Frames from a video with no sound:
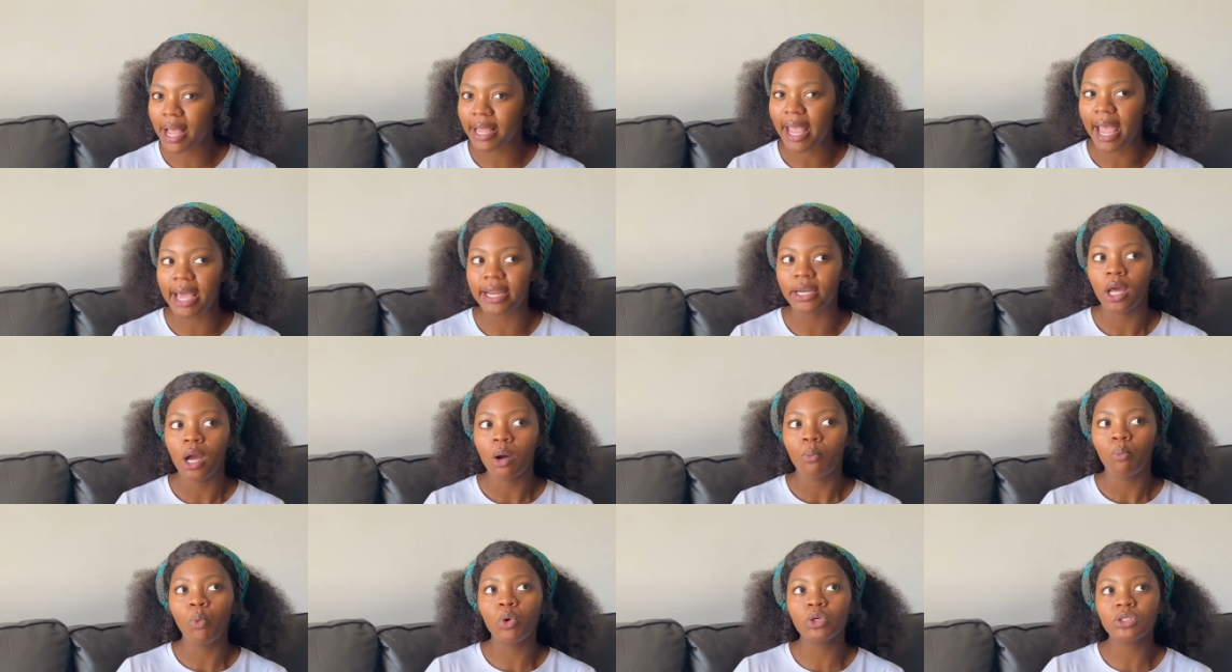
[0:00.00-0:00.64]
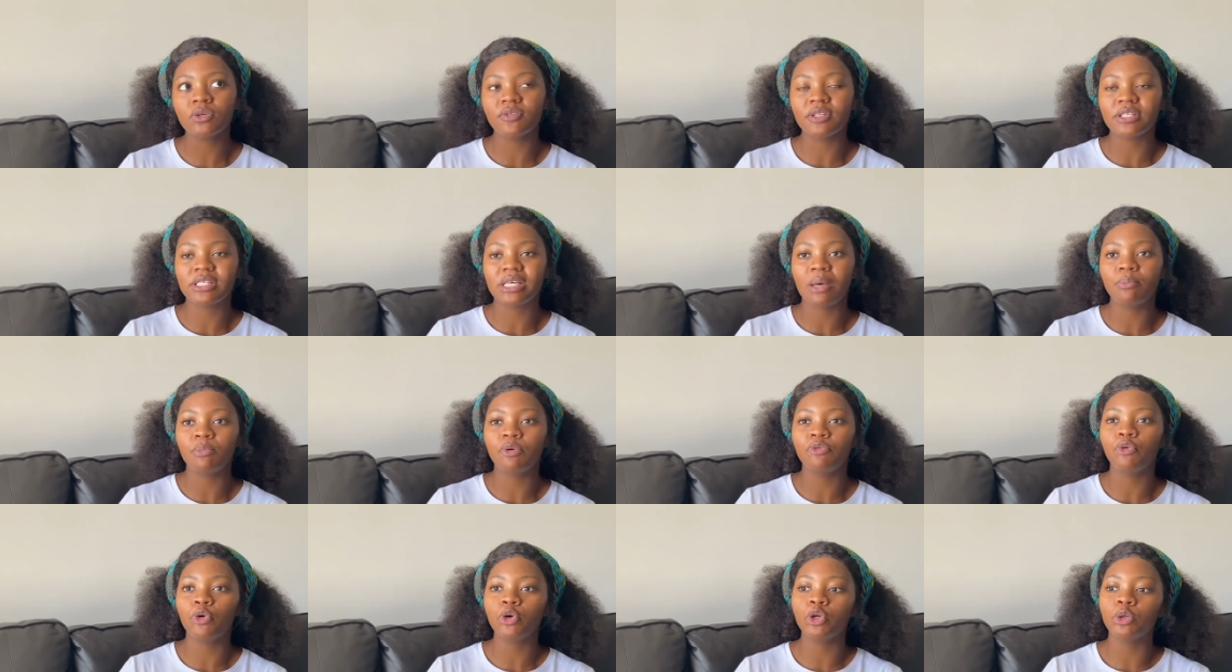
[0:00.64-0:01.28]
And most of the time
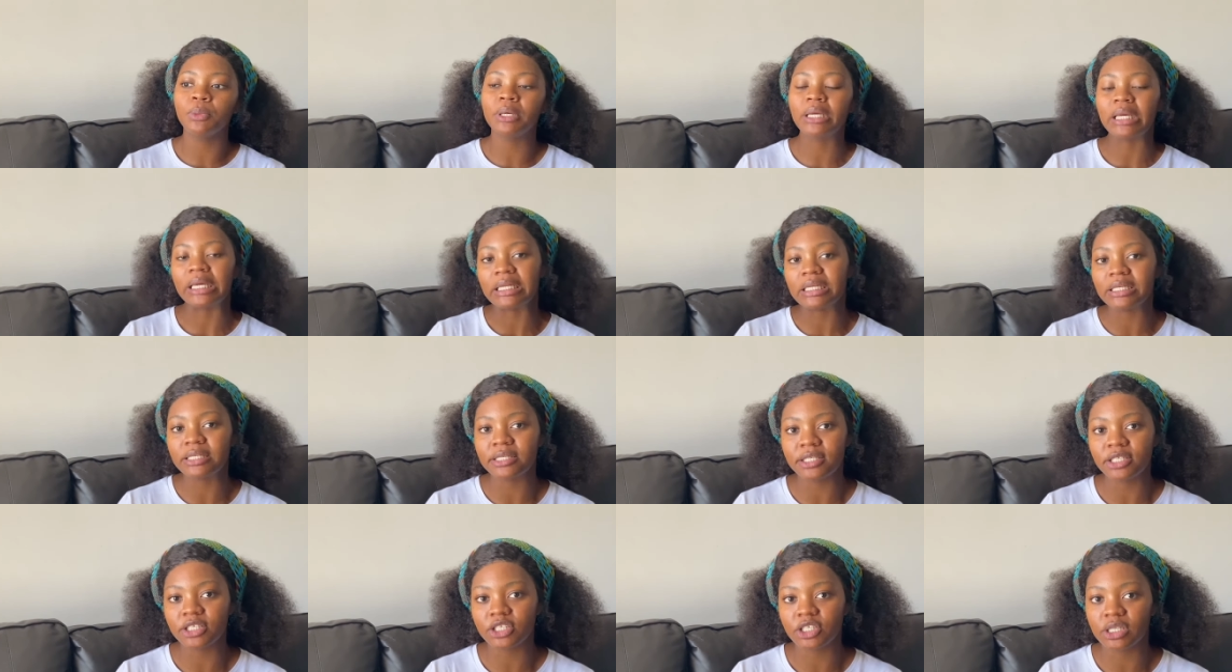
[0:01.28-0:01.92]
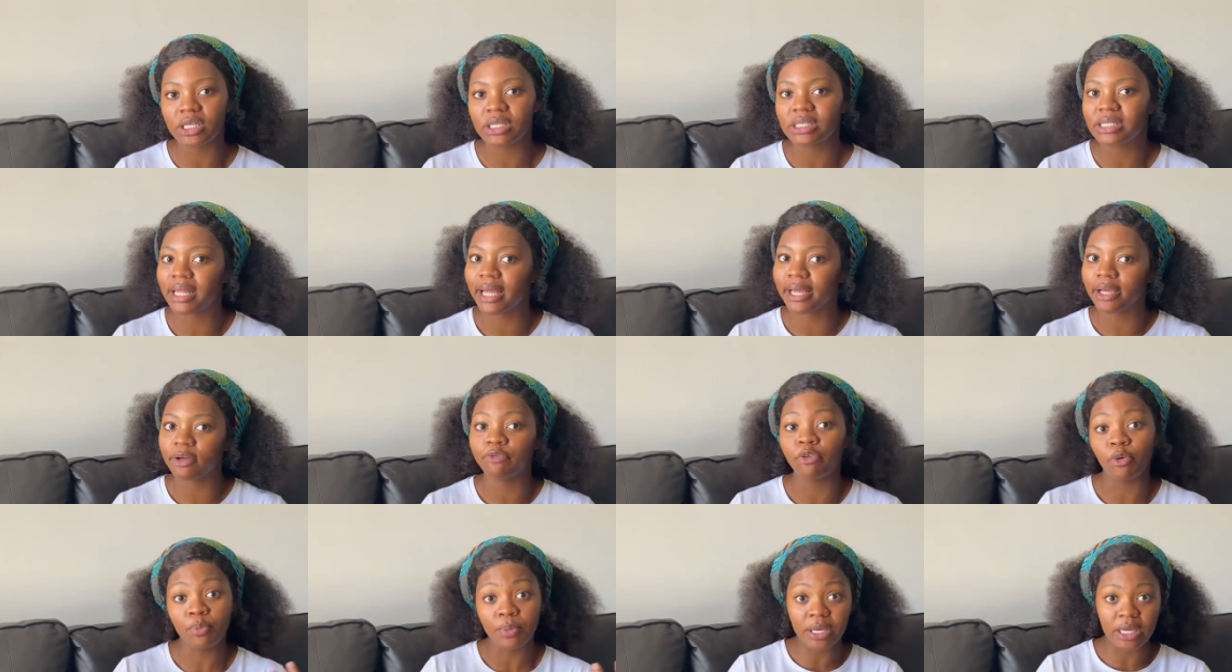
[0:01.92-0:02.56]
before you make any decision, it's like,
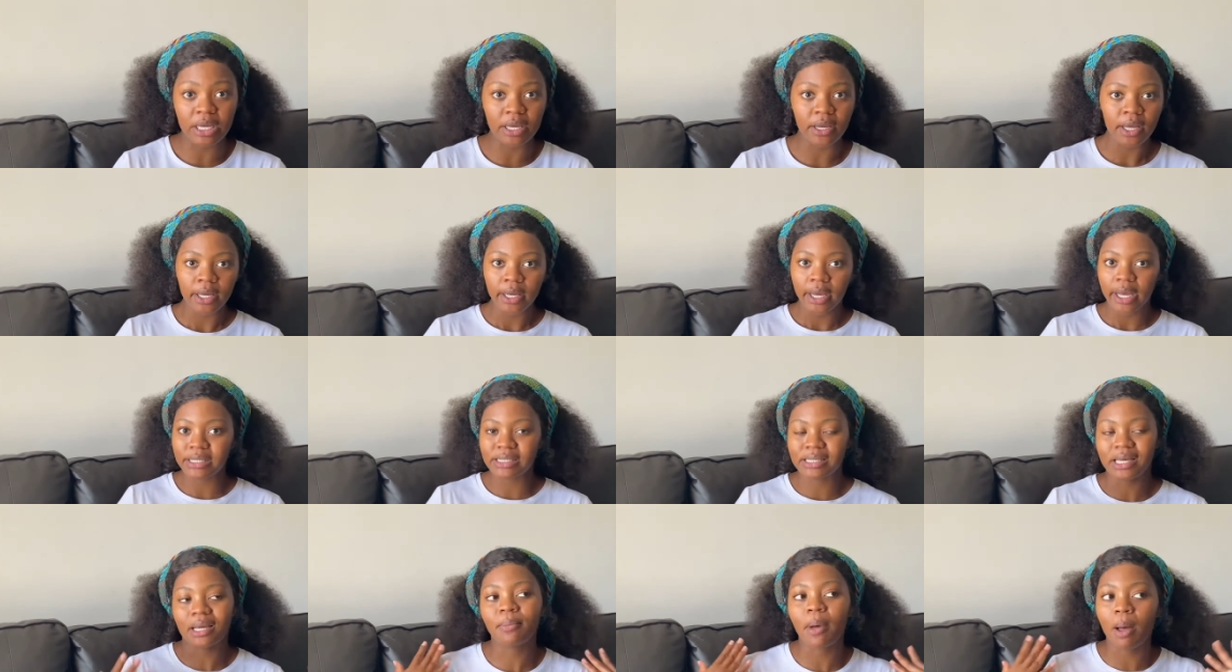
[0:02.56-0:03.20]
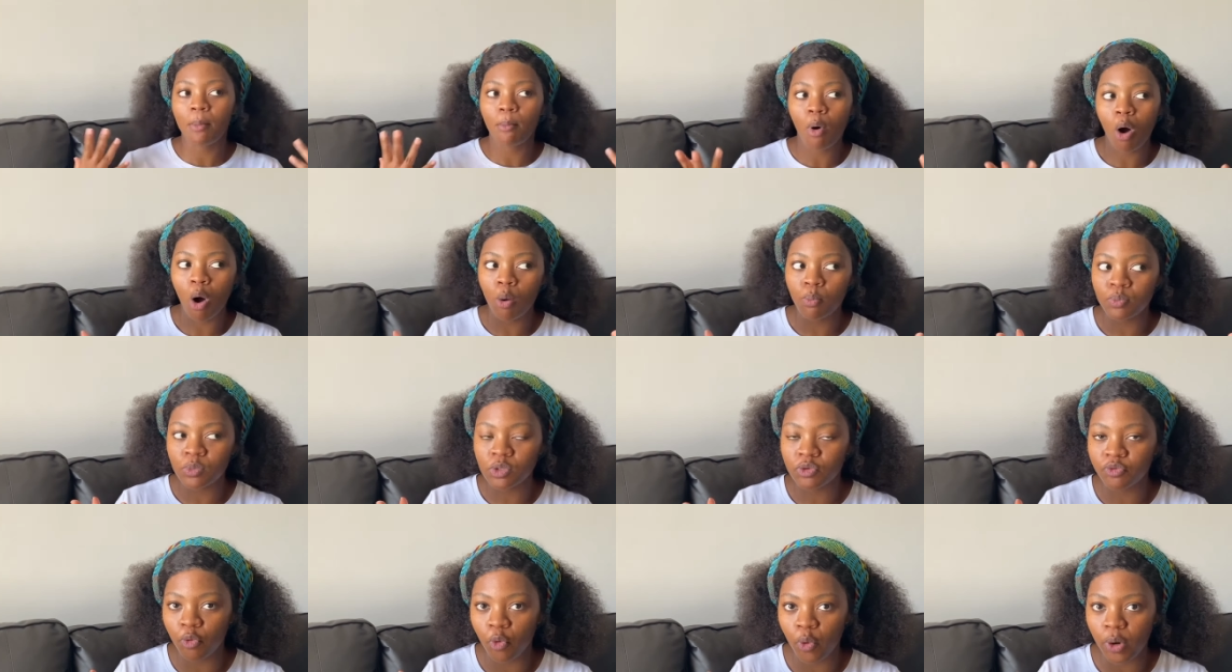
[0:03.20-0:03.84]
for me, it's like my
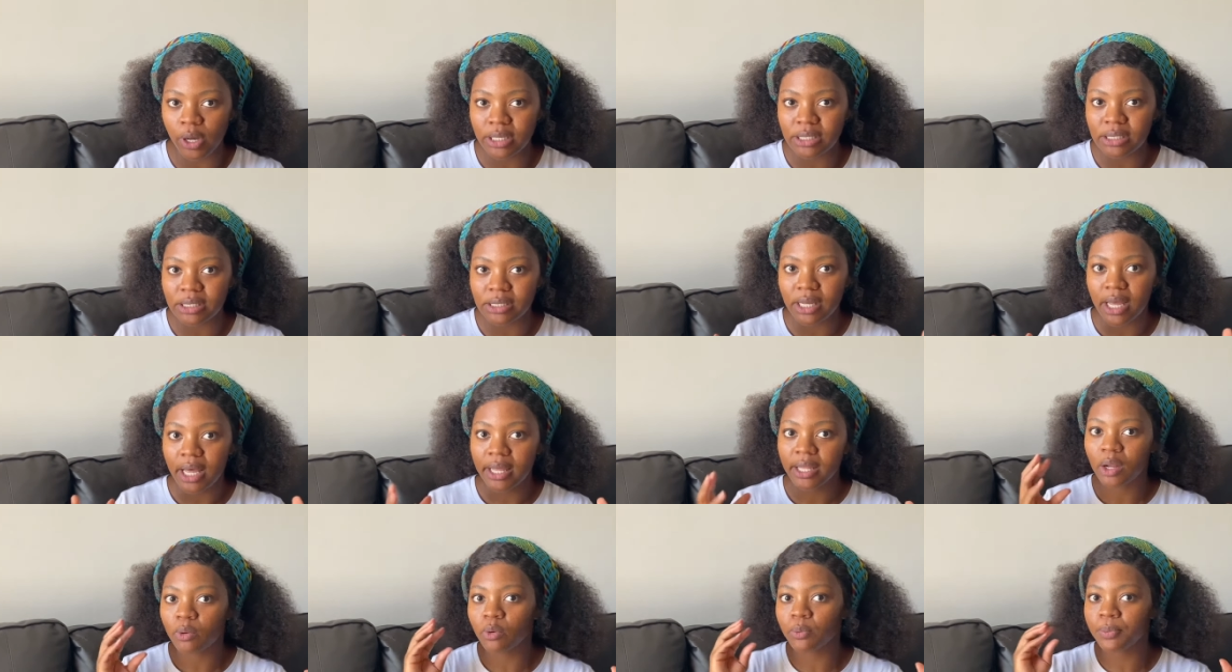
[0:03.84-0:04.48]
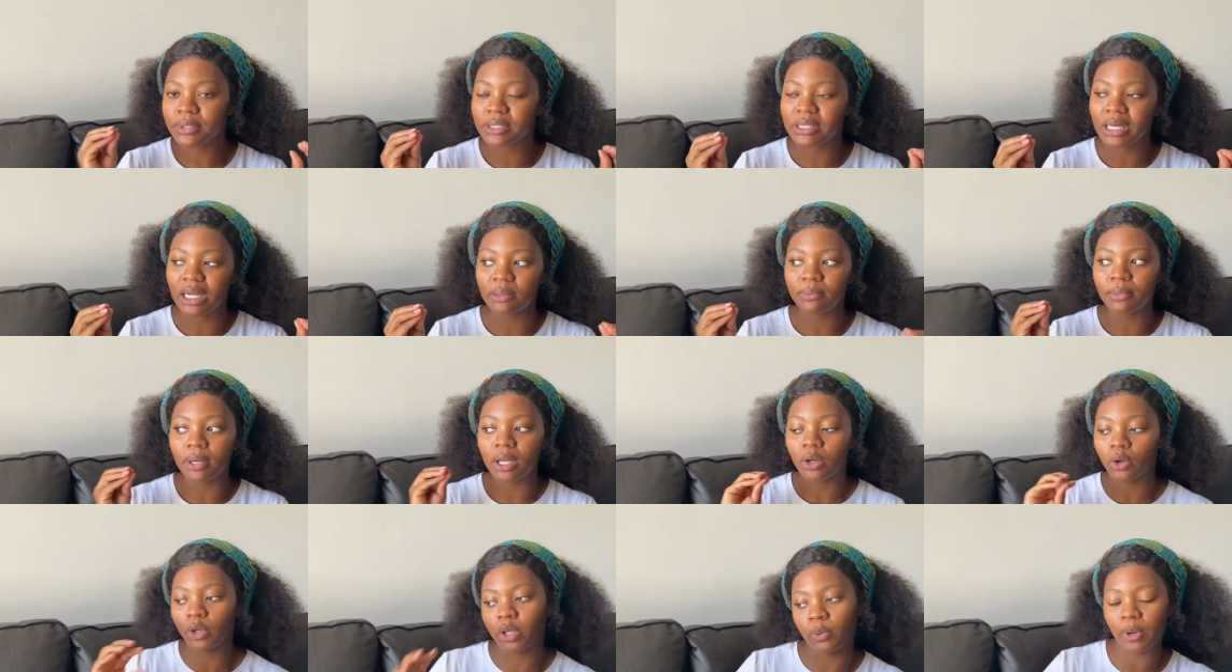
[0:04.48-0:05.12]
mom's voice that will be telling me
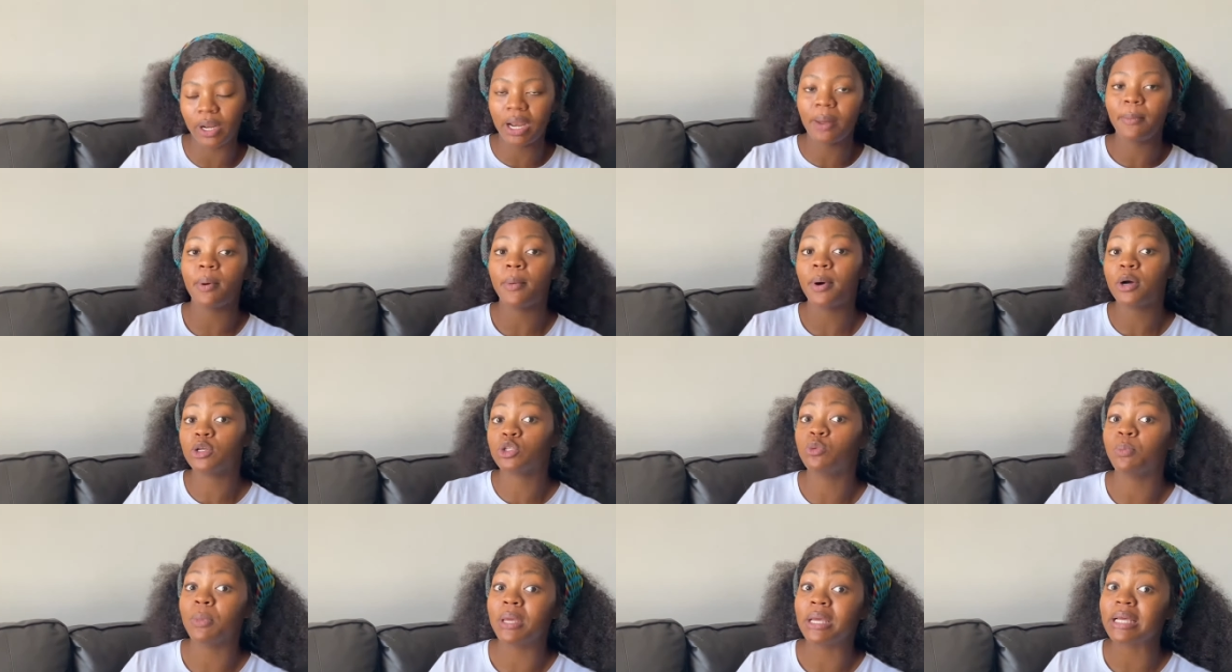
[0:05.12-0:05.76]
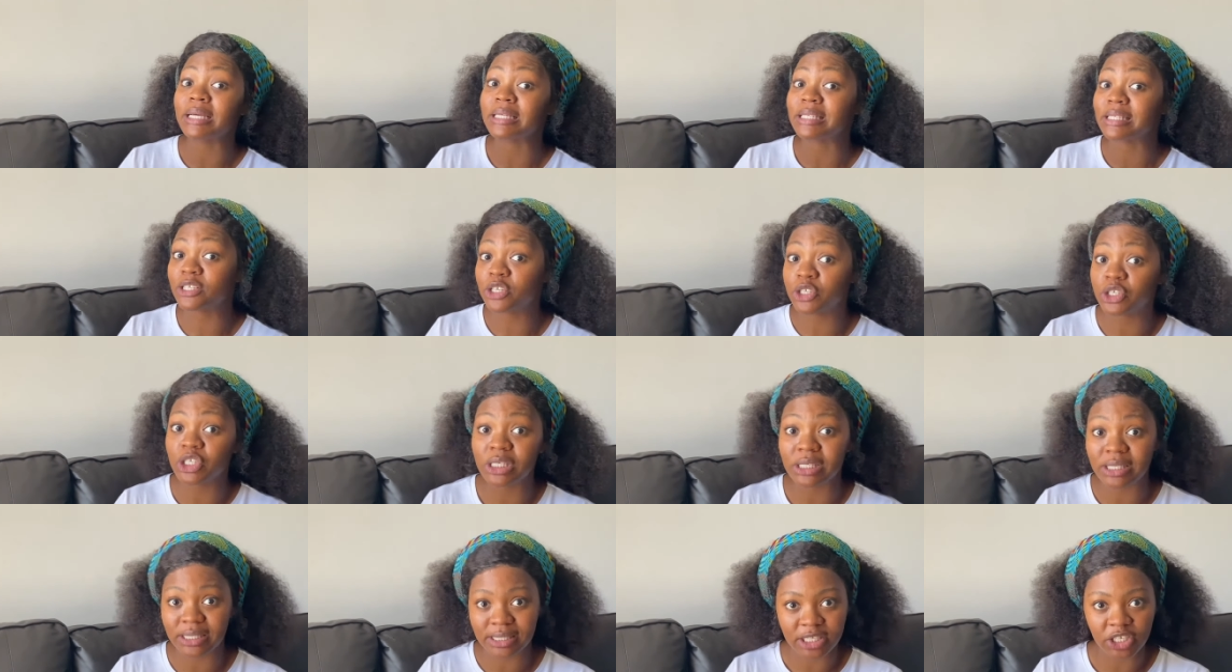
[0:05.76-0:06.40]
like, okay, when I'm about to make a
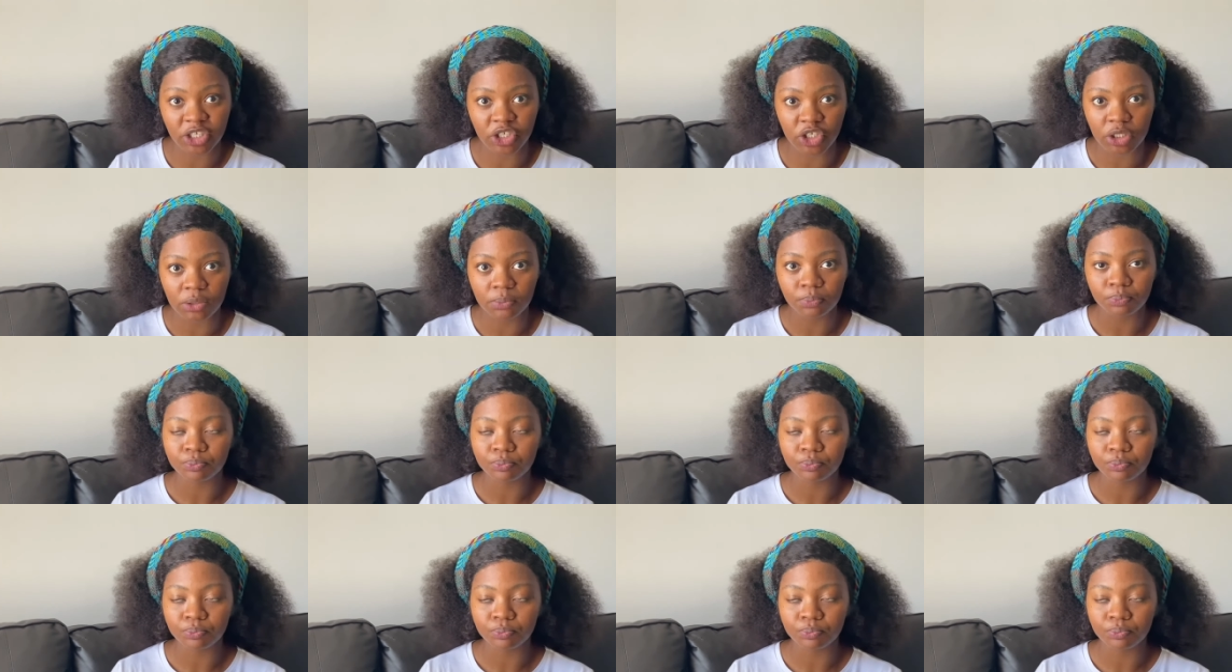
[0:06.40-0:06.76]
certain decision,